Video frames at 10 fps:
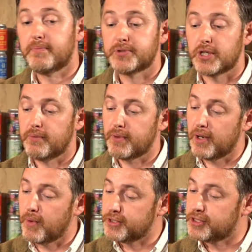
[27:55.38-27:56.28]
So what they
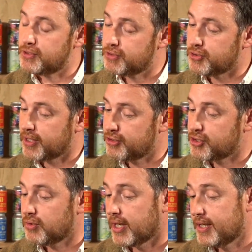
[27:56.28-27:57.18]
wanted to do was try and
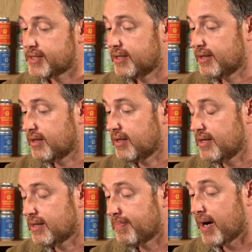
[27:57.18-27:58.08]
showcase, I think, the
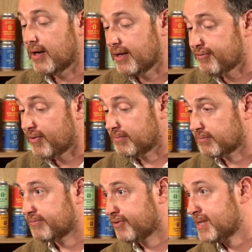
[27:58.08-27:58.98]
barley
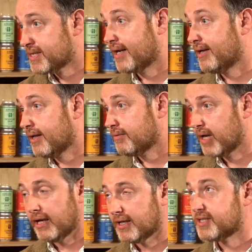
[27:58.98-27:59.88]
from East Anglia.
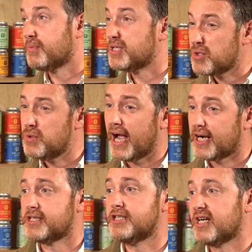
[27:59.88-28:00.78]
And like I said, we do
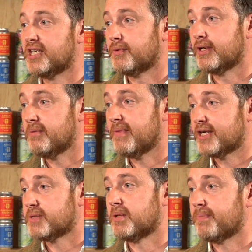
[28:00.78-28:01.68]
actually genuinely make
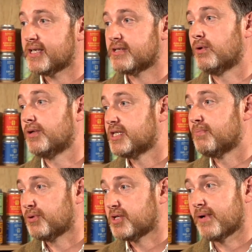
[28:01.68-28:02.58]
some of the best quality
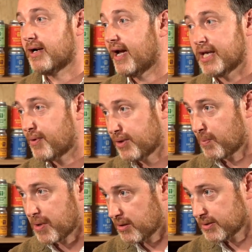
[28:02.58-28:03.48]
malting barley anywhere in the
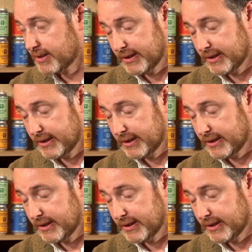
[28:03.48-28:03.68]
world.